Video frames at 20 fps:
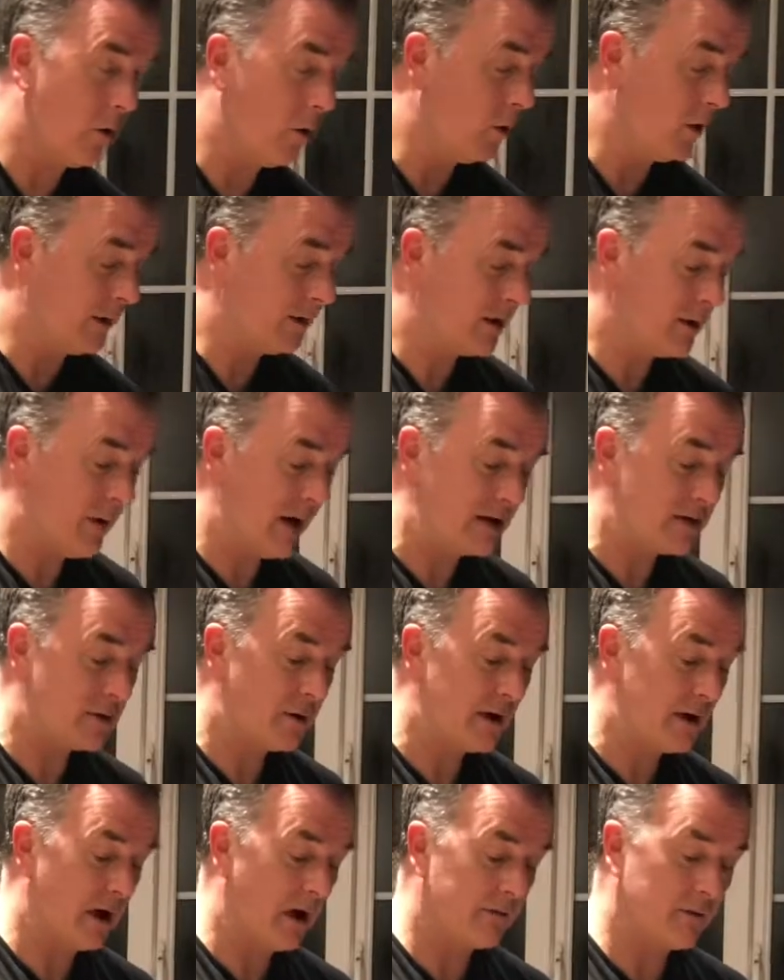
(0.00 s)
All I'm going to add
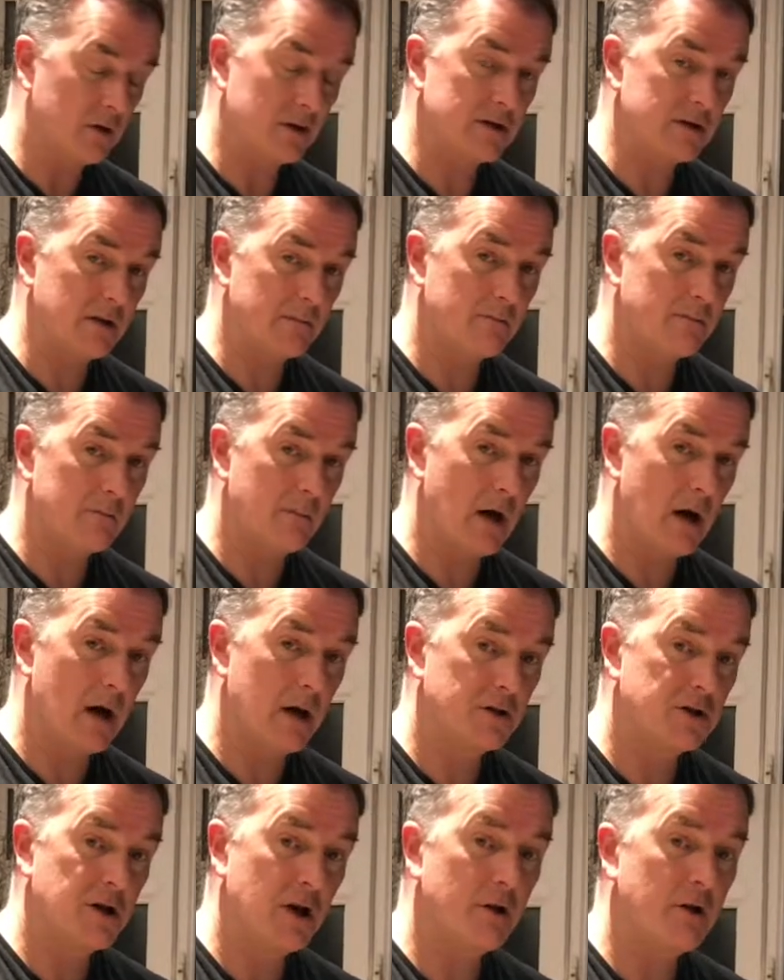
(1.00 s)
to it, I've got some
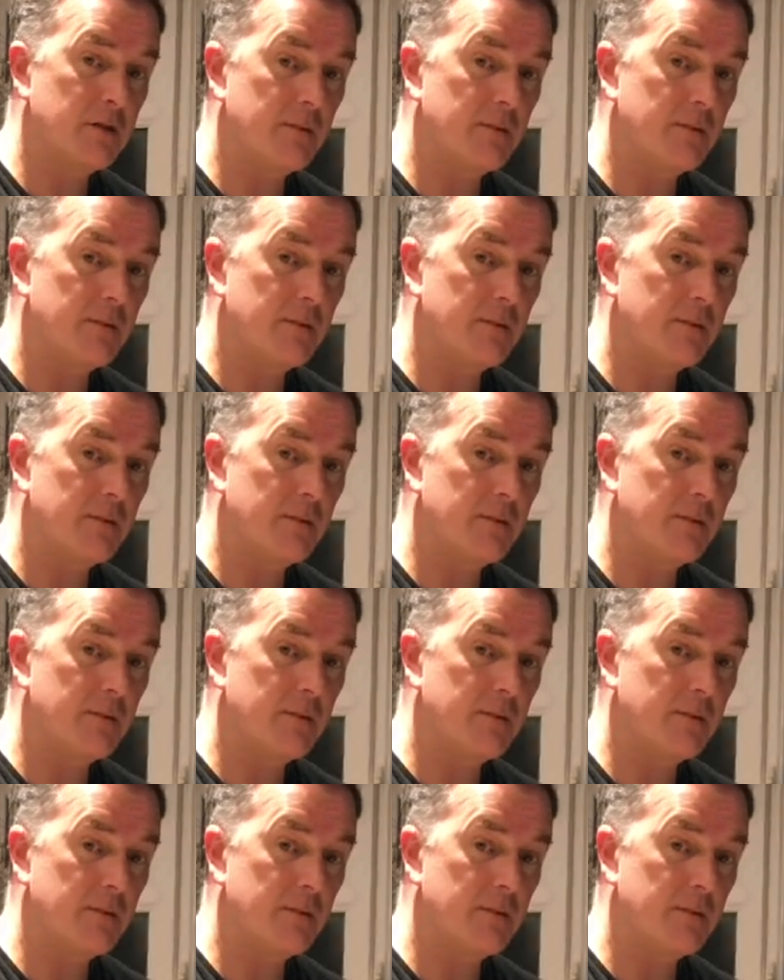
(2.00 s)
cherry